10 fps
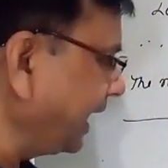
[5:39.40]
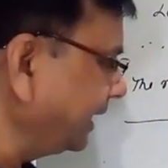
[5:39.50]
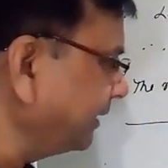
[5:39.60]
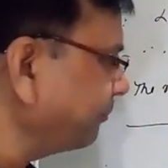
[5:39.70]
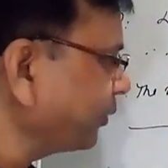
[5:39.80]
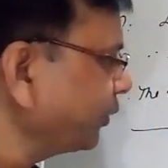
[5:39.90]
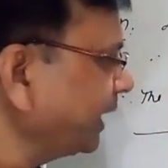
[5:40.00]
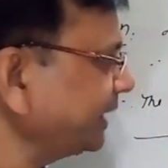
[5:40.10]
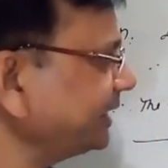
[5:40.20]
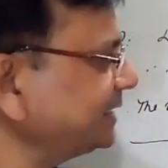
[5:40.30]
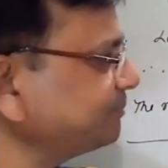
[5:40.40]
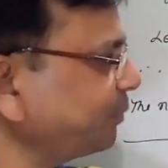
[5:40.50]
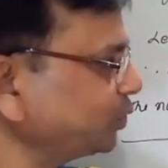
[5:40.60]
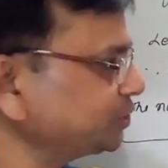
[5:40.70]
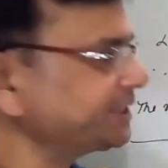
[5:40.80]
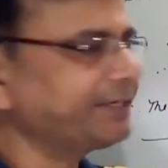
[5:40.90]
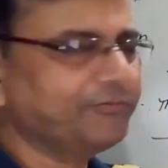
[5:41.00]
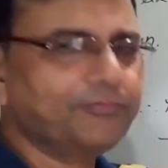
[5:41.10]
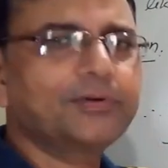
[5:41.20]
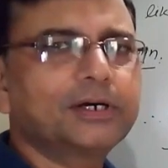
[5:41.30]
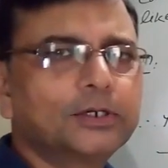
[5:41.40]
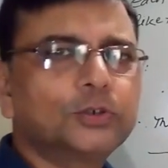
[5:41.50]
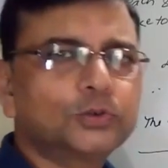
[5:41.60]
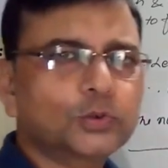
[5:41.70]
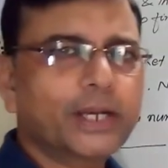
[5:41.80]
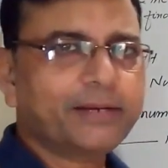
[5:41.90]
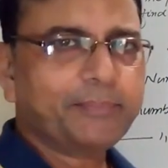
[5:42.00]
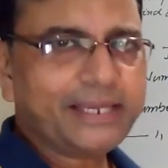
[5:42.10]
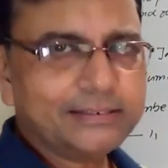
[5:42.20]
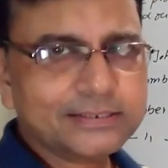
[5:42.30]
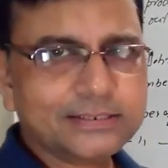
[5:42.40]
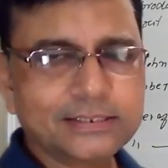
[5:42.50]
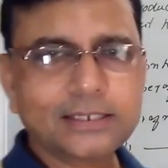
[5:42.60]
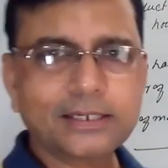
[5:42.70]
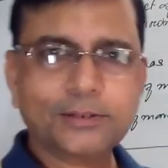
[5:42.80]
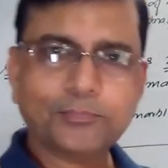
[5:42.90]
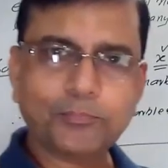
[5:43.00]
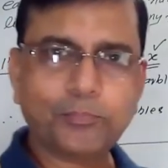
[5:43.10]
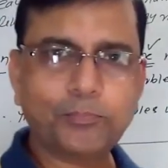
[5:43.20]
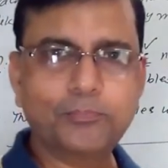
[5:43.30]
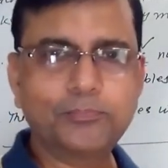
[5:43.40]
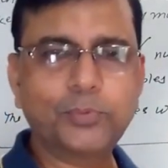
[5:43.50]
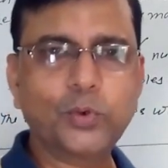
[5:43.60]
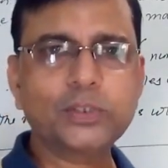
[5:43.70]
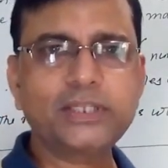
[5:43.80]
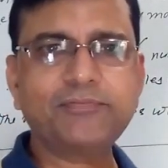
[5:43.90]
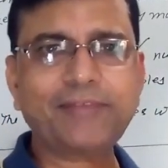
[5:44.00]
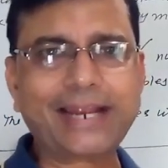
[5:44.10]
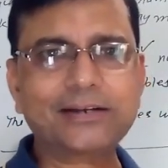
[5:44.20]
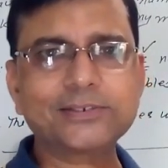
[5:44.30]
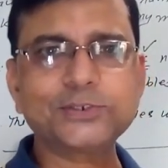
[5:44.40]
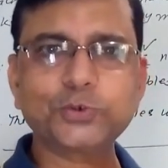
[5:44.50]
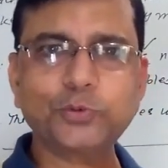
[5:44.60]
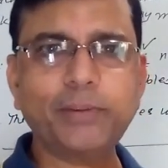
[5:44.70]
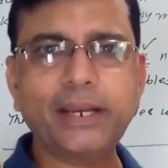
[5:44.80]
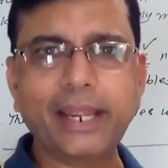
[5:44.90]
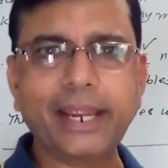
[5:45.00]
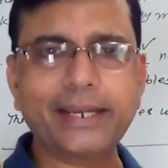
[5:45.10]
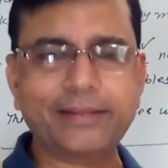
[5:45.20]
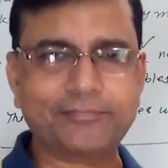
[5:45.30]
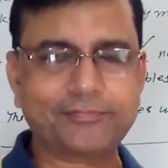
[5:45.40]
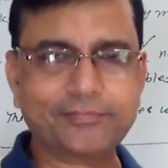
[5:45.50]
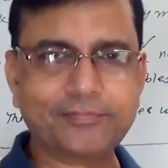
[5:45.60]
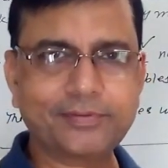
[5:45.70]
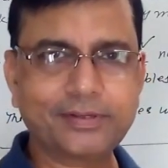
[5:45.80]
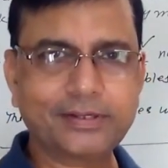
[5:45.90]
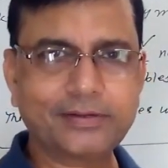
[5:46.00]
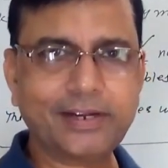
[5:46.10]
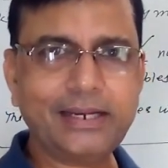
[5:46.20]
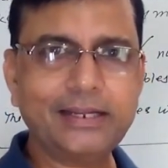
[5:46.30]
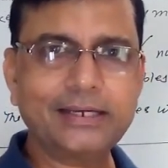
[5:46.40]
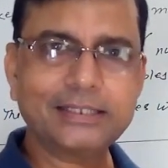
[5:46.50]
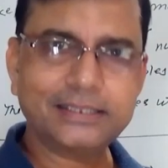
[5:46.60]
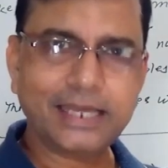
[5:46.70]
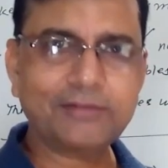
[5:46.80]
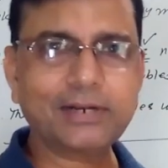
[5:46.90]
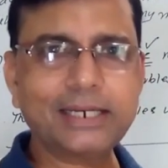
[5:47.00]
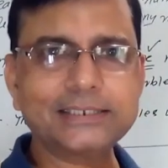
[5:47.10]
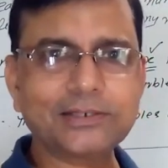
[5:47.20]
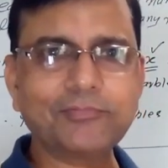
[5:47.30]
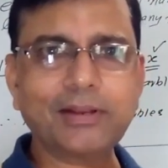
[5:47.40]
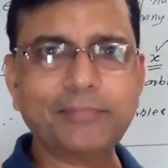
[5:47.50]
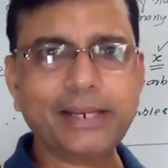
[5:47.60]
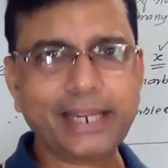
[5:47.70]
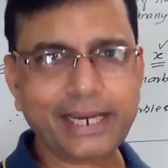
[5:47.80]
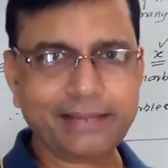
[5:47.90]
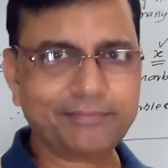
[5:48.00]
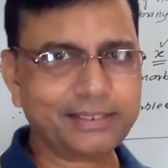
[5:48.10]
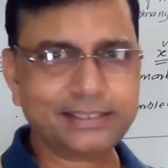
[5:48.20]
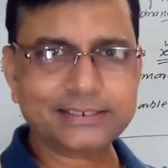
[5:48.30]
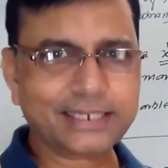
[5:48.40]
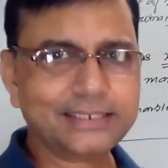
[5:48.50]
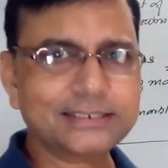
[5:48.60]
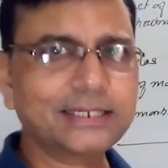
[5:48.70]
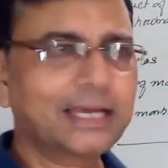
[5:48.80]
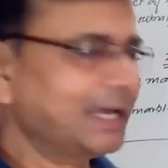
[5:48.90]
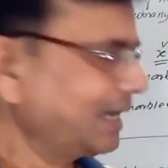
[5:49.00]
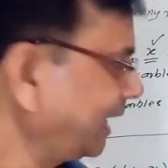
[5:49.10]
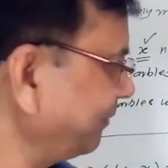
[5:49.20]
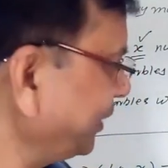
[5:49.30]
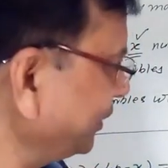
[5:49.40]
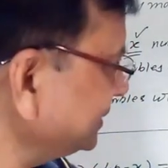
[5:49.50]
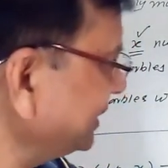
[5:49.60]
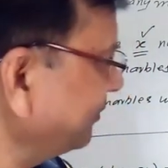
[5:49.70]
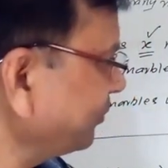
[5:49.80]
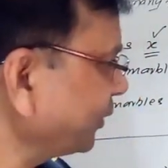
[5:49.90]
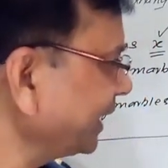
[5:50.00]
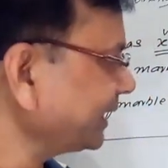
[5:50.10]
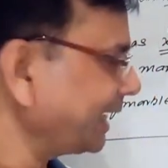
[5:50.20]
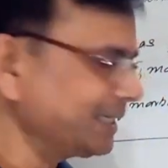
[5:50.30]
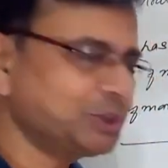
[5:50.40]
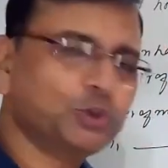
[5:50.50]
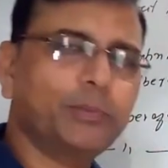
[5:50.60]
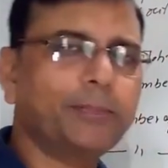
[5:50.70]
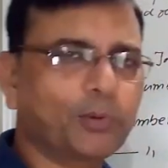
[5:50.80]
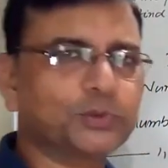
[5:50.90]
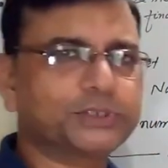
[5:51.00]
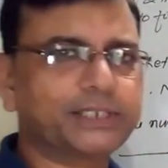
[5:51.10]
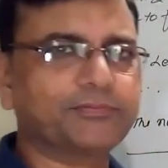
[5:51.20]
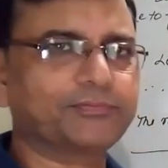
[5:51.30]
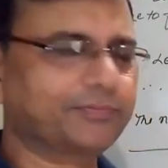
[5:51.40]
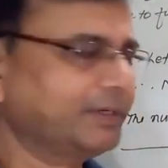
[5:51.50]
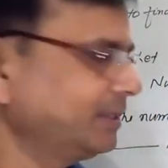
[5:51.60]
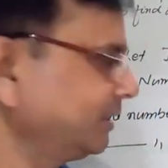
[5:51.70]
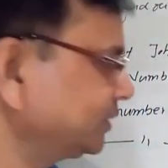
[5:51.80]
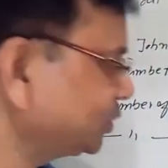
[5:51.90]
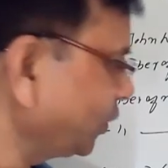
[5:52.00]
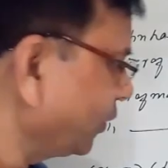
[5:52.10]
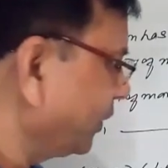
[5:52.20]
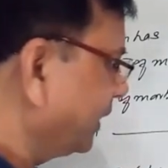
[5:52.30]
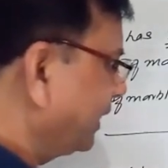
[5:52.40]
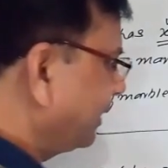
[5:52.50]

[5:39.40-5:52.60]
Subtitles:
and the product is positive, so it means both the factors should be negative, right? Then only sum will be negative in this case, and because product has to be positive. So